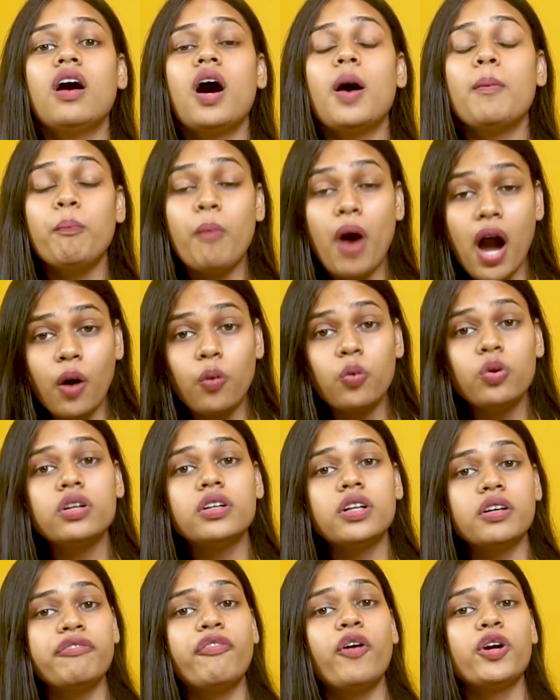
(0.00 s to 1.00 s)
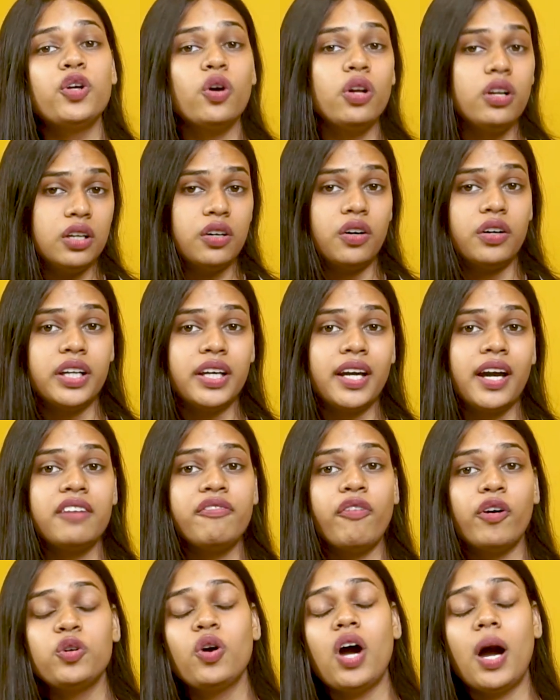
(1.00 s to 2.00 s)
amount for your learning and
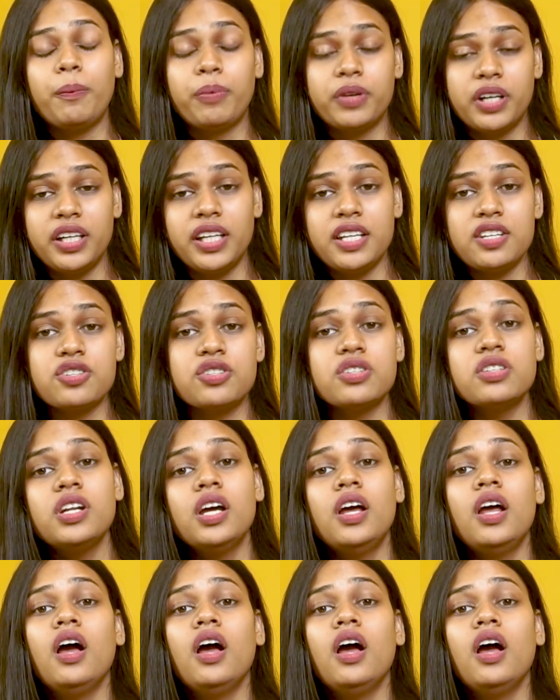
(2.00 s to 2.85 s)
for your upgradation,